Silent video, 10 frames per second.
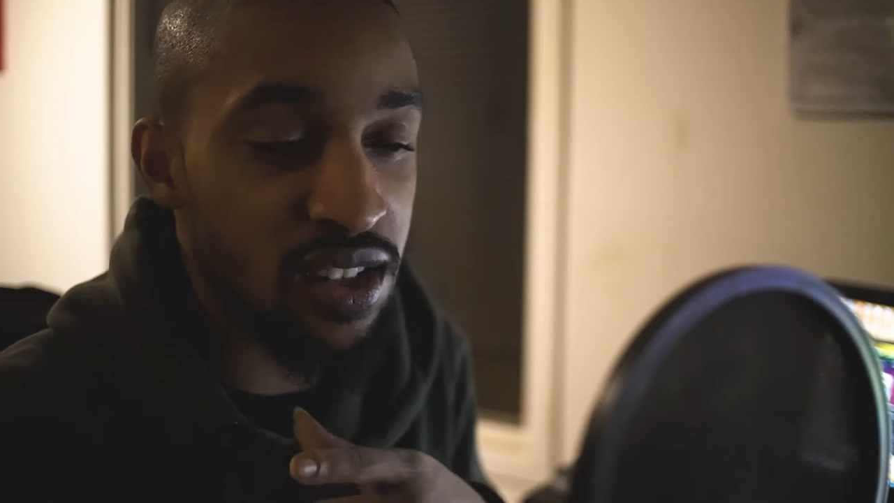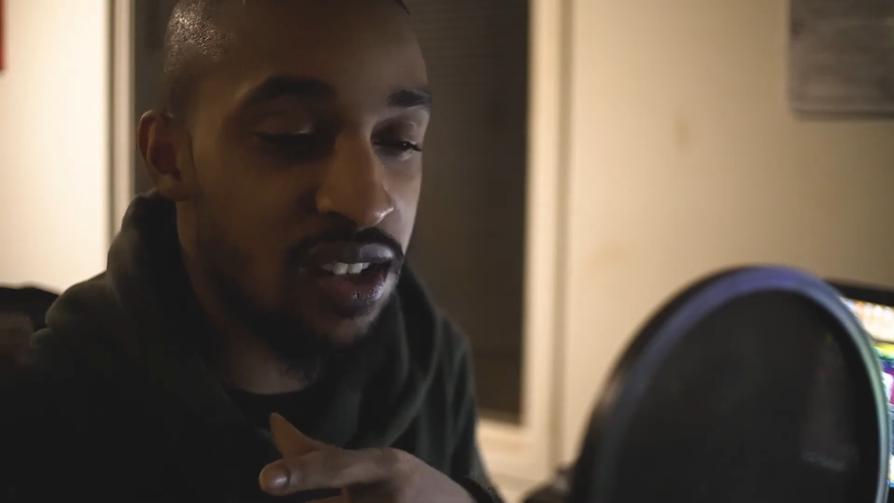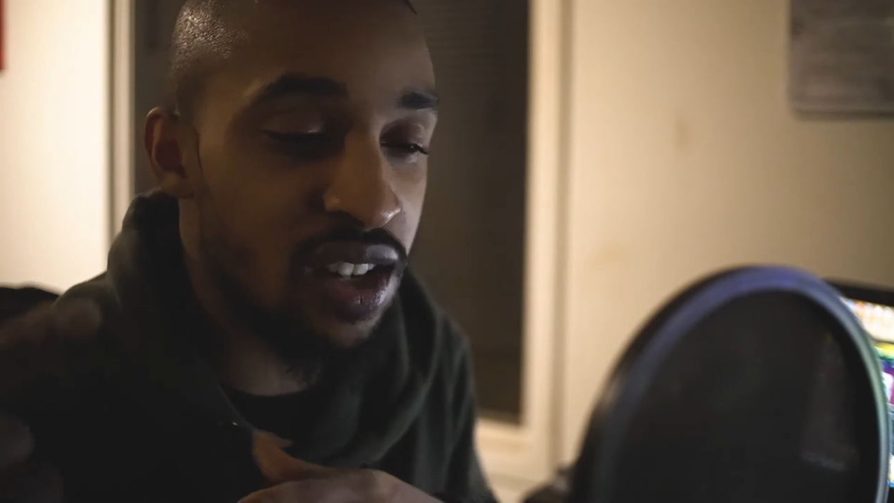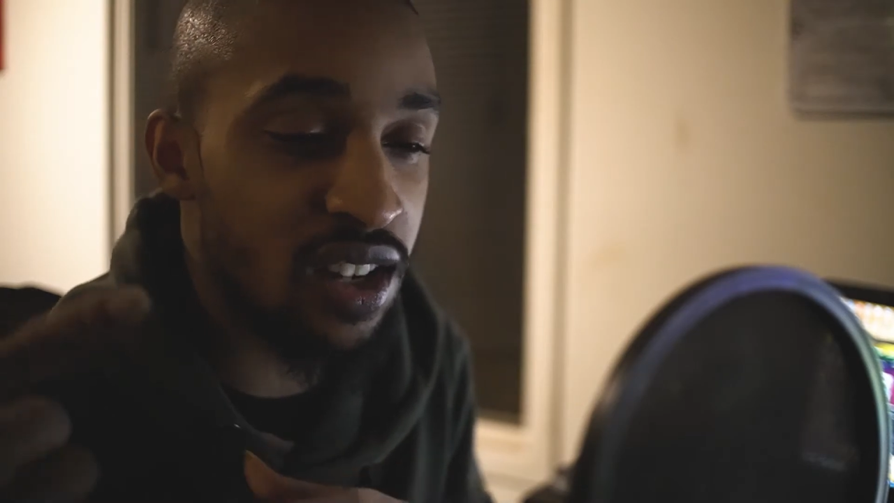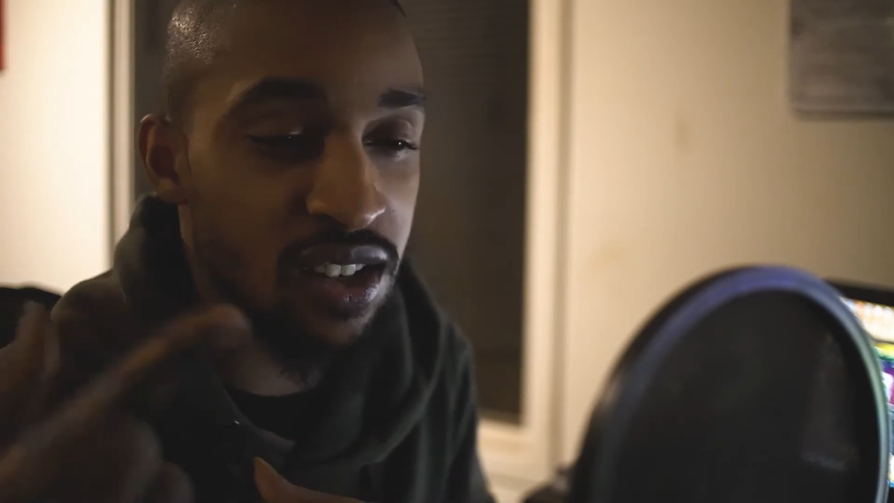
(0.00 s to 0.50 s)
is
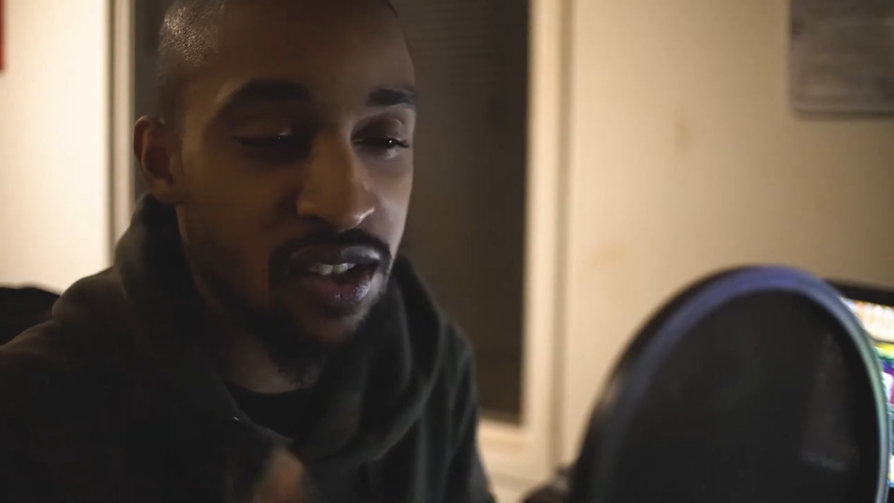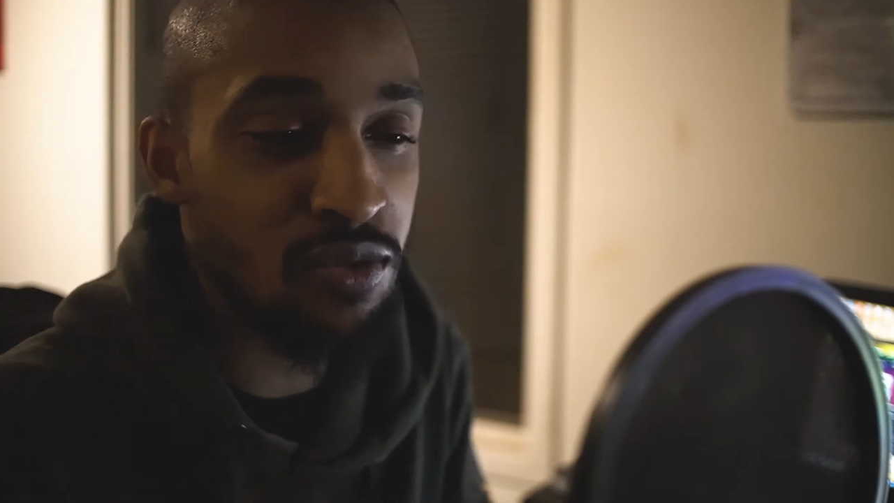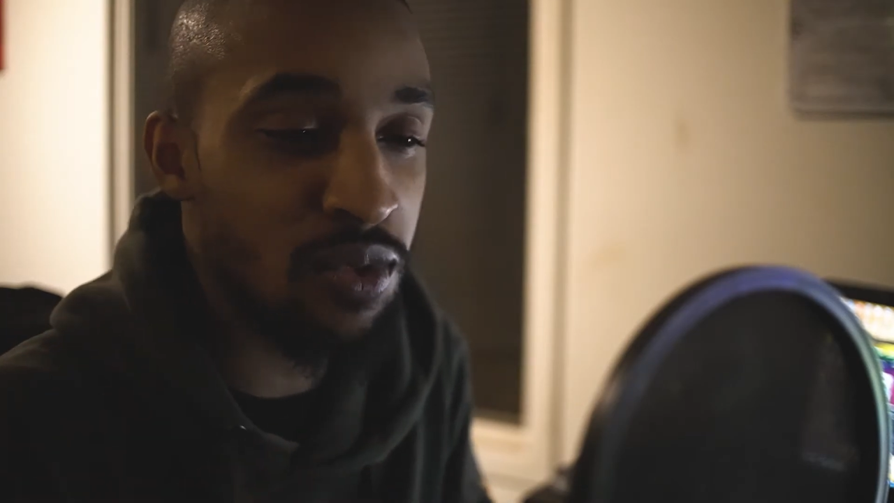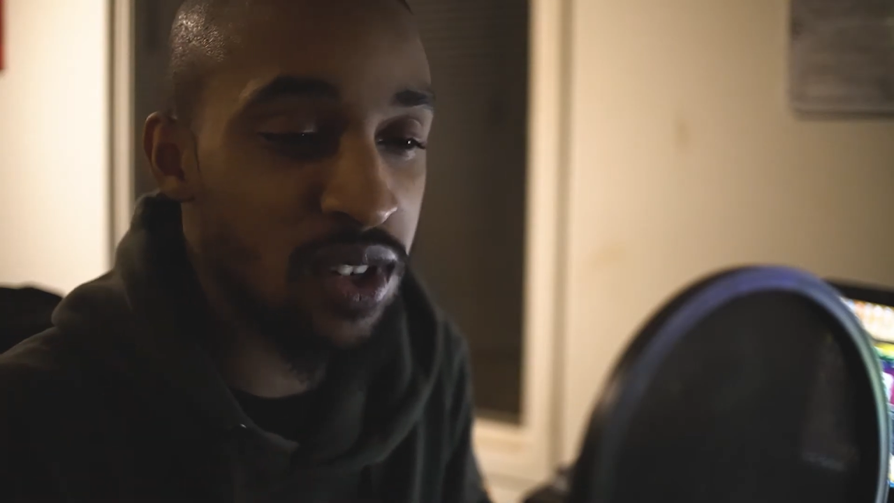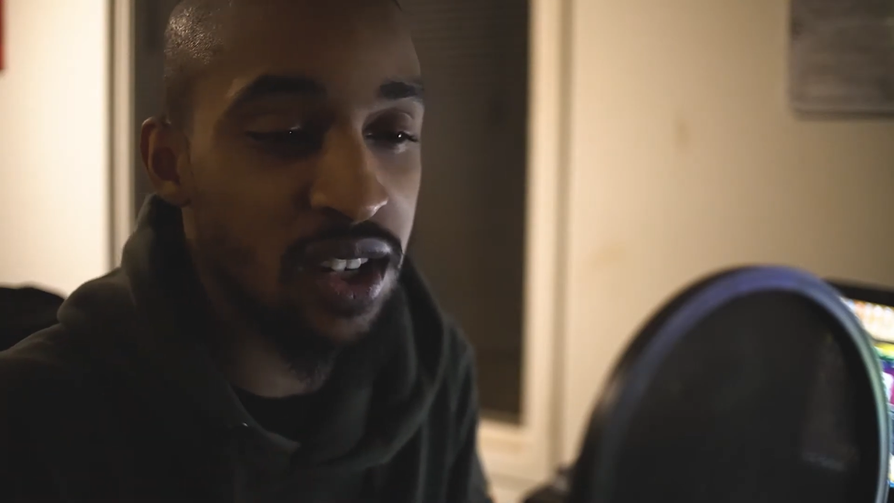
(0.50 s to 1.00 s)
kind of
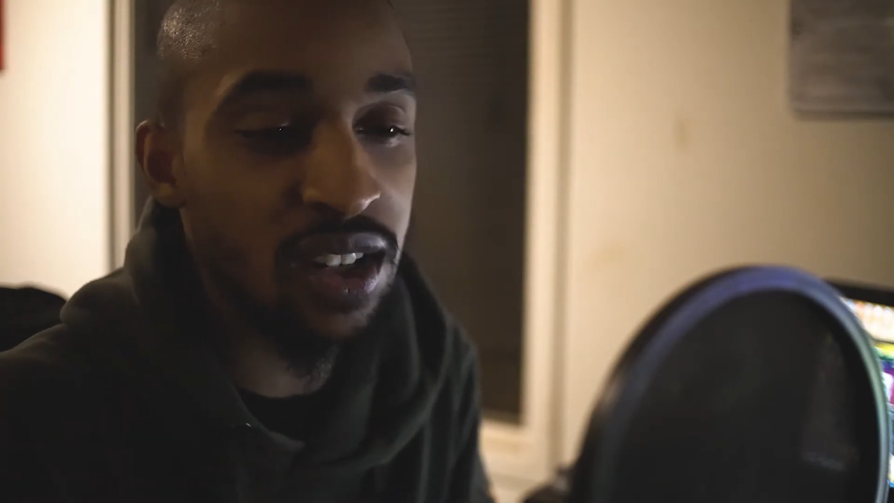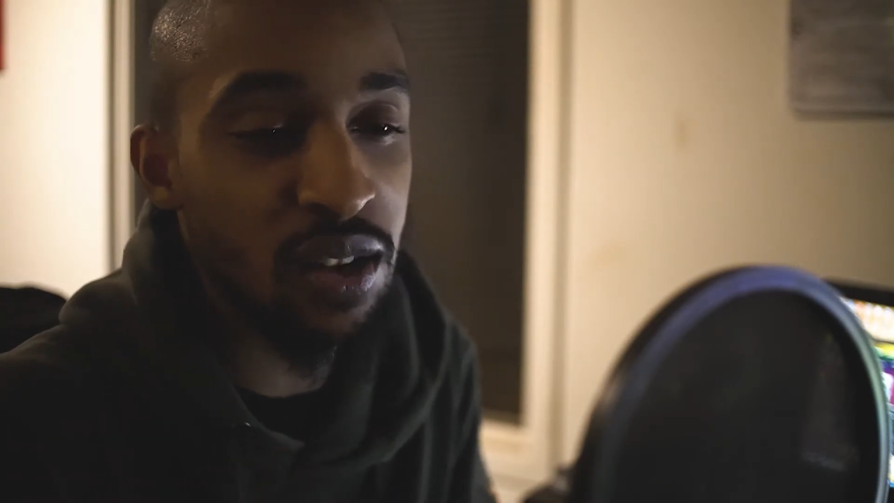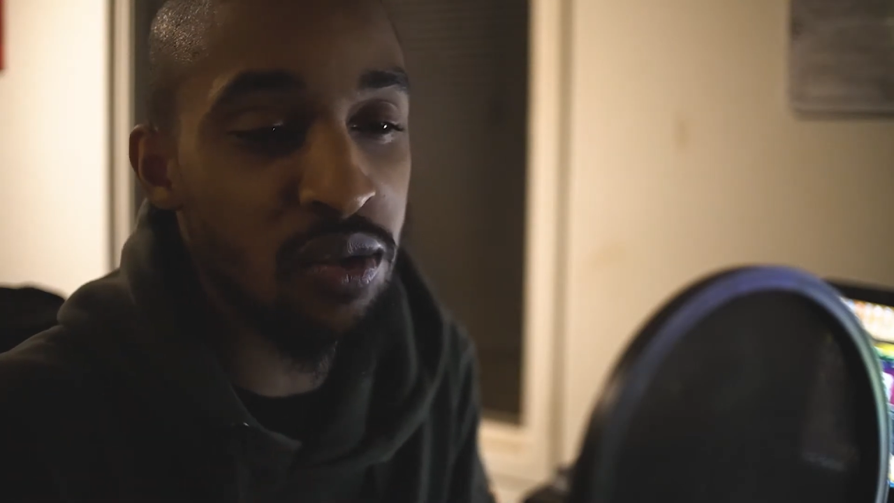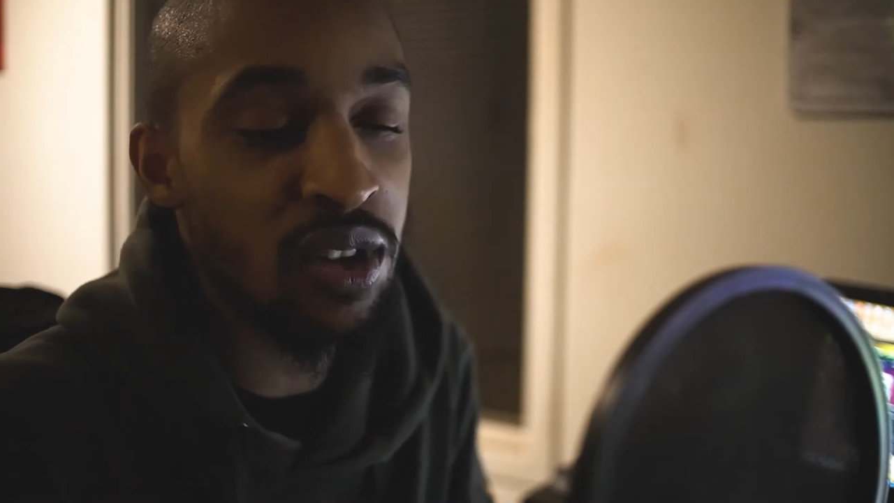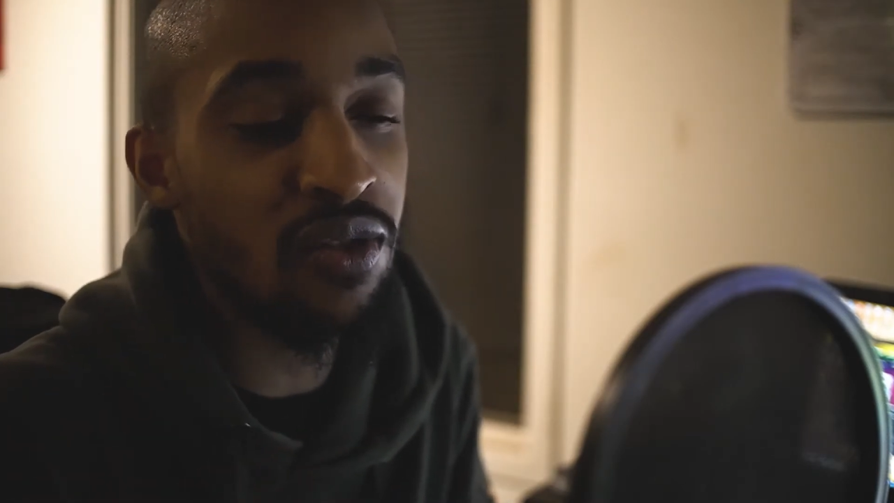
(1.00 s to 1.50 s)
stupid that they
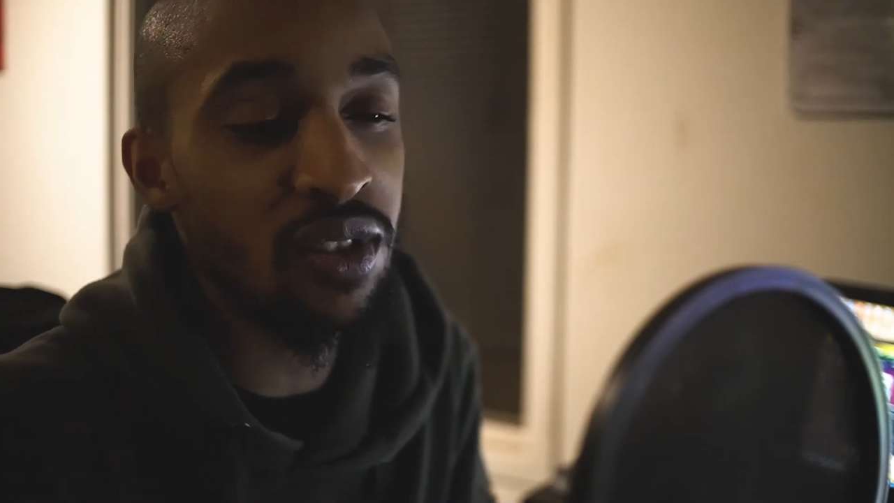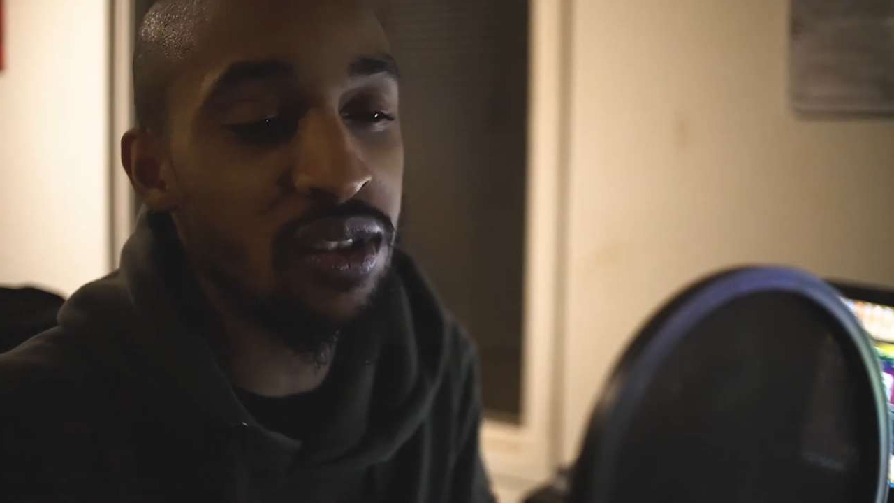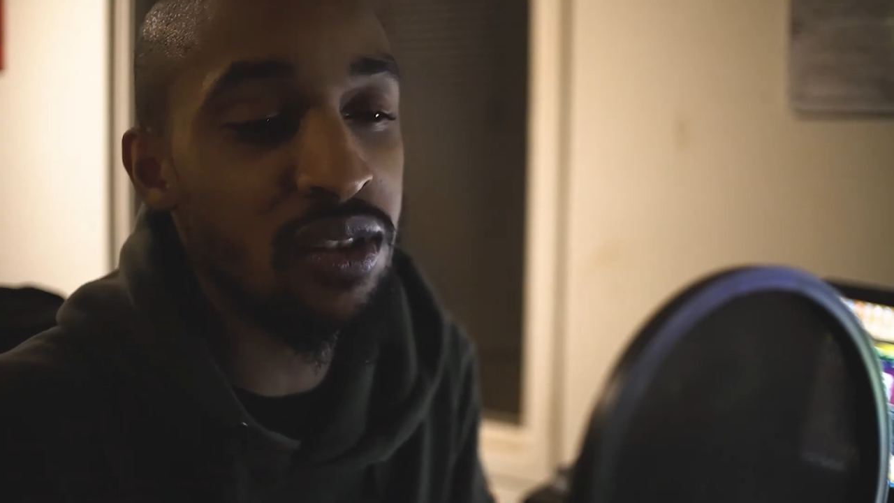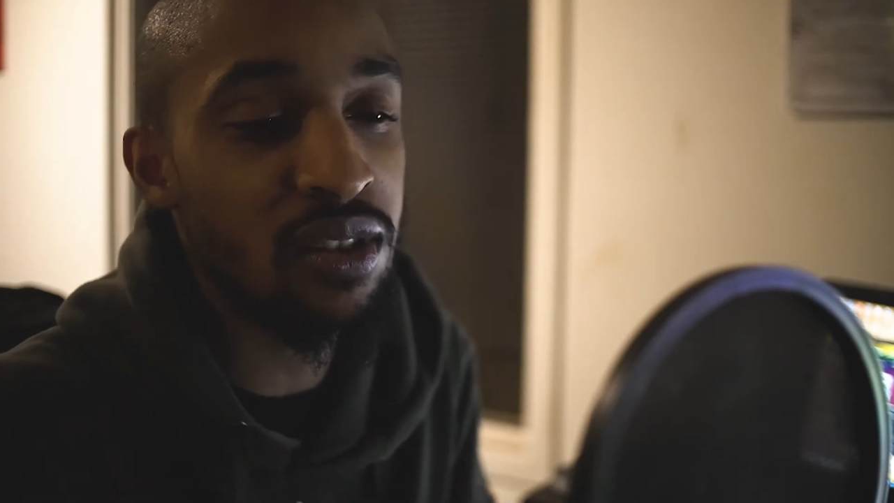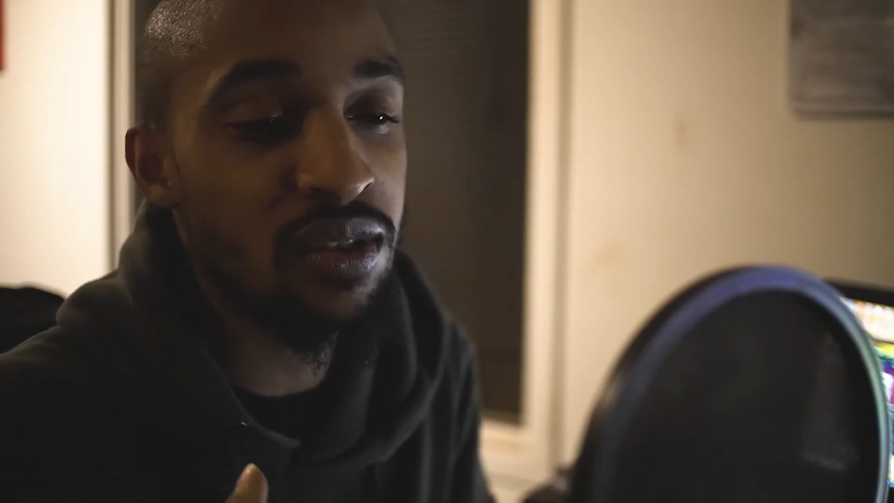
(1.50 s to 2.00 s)
would
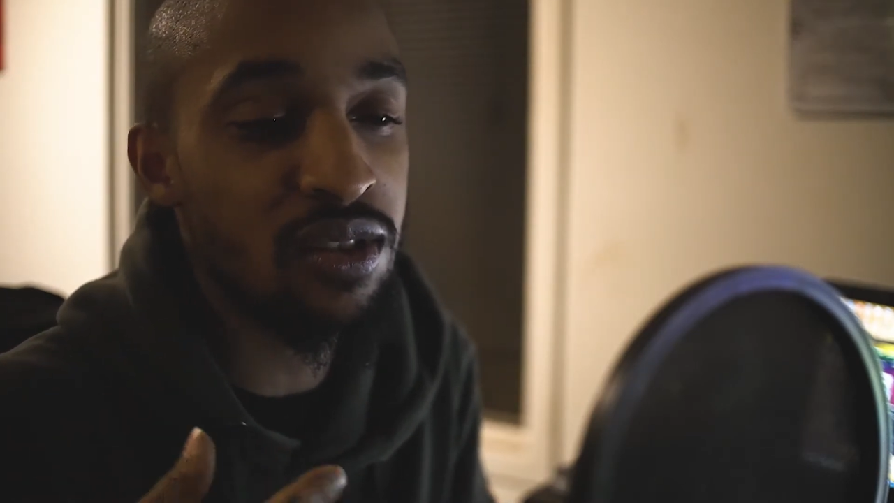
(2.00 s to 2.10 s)
even